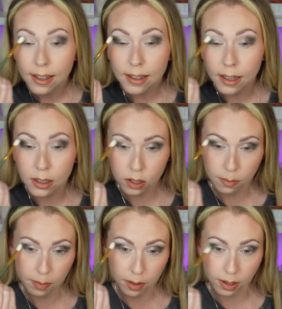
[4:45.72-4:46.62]
Like, some
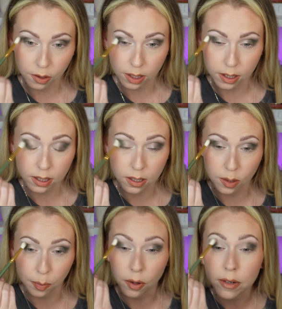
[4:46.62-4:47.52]
people are going to think that this is
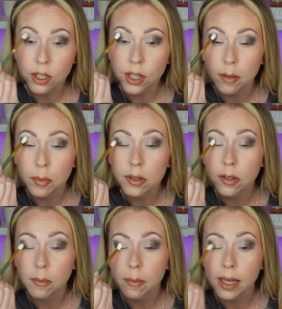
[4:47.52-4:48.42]
a boring shade, but
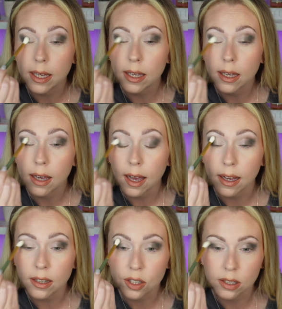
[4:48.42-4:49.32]
to me,
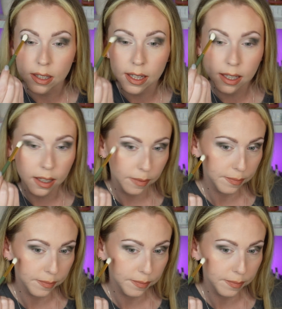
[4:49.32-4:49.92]
actually,